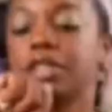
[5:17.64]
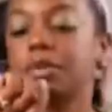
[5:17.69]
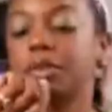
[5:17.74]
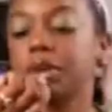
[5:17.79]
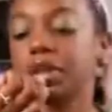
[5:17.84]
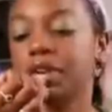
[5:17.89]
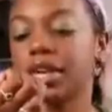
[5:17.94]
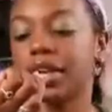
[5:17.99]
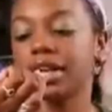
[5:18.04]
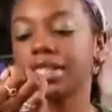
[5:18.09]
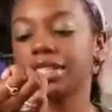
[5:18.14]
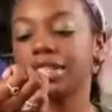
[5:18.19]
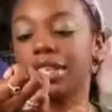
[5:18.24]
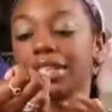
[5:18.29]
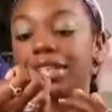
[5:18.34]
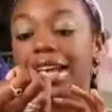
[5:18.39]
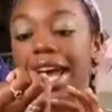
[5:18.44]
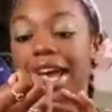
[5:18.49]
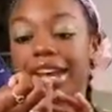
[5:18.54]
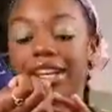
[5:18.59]
spirit. And it
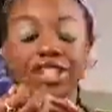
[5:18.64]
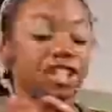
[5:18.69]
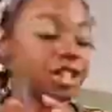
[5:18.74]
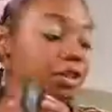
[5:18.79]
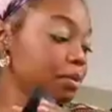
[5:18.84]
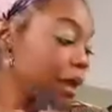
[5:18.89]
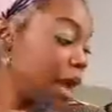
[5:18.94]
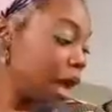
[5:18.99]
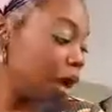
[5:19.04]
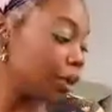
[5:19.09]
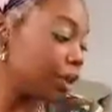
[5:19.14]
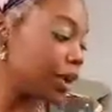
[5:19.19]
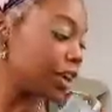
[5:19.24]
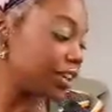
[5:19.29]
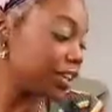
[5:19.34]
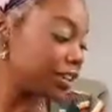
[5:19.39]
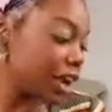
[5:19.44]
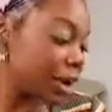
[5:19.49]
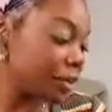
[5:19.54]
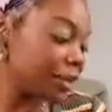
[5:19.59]
says action, power,
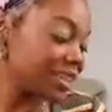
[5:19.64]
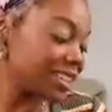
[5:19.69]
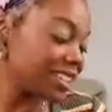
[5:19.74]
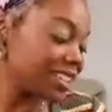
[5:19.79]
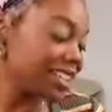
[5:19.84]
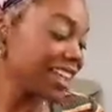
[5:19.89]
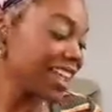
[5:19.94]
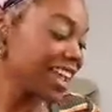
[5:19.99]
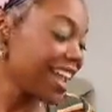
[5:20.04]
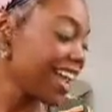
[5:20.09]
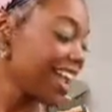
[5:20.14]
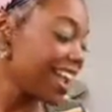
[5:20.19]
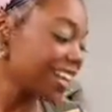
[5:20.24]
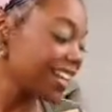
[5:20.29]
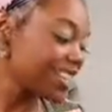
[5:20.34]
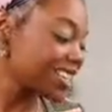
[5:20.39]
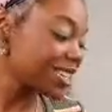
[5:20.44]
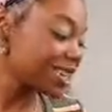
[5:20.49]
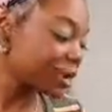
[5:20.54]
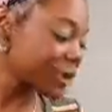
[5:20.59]
and dominance. And
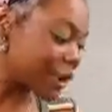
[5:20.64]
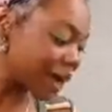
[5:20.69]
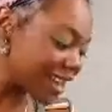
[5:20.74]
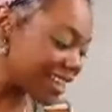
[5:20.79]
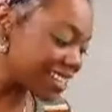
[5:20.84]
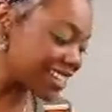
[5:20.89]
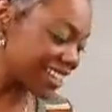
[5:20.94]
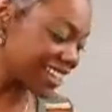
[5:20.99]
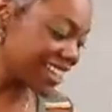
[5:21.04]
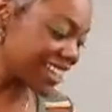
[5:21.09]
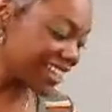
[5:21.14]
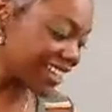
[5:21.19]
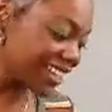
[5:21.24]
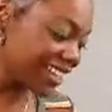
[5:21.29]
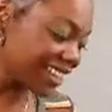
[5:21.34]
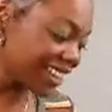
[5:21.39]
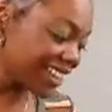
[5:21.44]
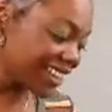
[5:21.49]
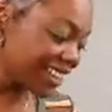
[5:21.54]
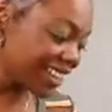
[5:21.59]
it's crazy
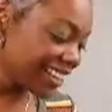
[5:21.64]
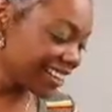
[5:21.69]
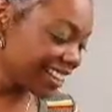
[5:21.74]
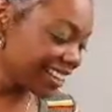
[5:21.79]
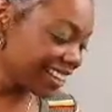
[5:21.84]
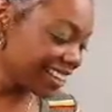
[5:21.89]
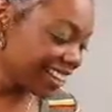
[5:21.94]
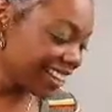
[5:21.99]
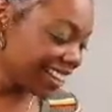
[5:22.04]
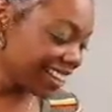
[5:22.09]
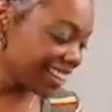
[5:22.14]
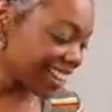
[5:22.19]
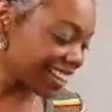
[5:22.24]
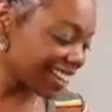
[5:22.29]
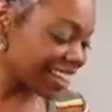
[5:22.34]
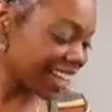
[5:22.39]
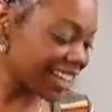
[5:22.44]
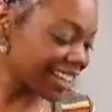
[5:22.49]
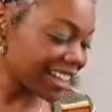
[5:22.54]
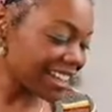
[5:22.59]

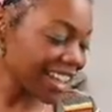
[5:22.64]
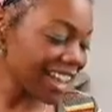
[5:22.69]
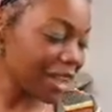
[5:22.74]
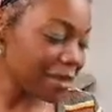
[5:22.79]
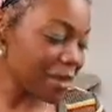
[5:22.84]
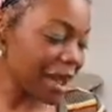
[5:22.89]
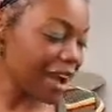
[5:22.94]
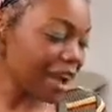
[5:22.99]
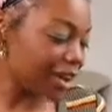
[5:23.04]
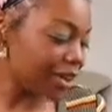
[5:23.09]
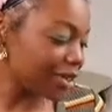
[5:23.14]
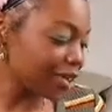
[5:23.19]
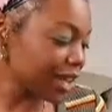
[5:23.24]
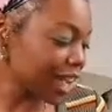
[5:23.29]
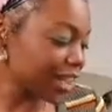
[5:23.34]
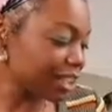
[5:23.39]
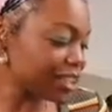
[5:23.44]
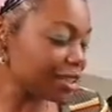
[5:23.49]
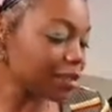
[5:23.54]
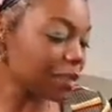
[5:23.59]
that that came out,
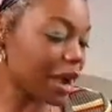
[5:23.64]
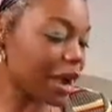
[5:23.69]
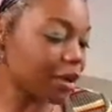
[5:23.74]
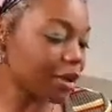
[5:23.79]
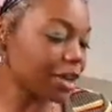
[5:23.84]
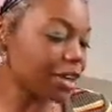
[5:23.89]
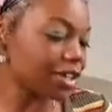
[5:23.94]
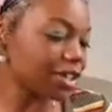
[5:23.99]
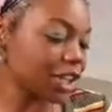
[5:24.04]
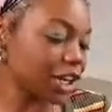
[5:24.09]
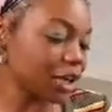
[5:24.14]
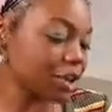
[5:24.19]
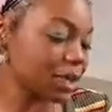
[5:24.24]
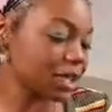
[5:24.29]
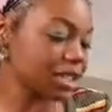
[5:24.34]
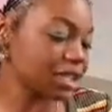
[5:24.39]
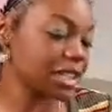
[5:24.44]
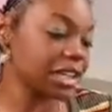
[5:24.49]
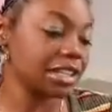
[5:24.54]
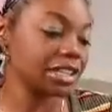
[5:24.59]
action, power, and
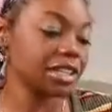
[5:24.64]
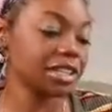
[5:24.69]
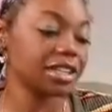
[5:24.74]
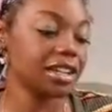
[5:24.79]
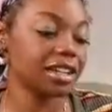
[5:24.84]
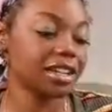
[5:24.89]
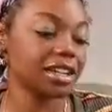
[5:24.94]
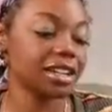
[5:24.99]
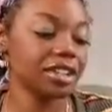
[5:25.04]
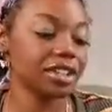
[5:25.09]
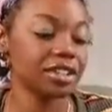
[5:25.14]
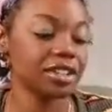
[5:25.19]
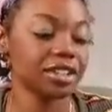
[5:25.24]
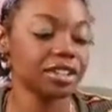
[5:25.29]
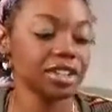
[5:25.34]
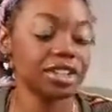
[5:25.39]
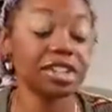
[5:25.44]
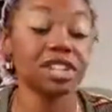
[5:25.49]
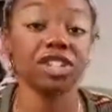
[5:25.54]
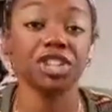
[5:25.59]
dominance, because
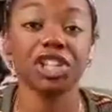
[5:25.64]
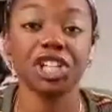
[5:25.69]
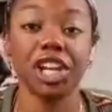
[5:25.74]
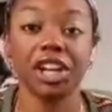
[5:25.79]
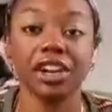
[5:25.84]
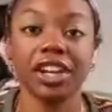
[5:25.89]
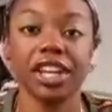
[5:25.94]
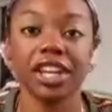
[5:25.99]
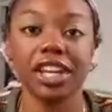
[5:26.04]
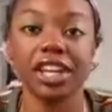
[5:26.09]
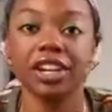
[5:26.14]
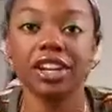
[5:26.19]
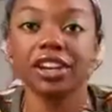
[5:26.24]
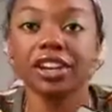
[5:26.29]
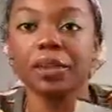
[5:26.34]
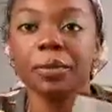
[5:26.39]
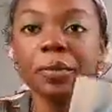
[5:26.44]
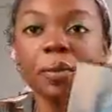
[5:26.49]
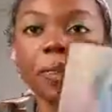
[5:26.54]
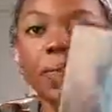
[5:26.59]
this chariot
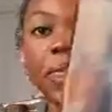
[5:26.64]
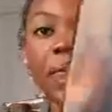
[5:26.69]
here,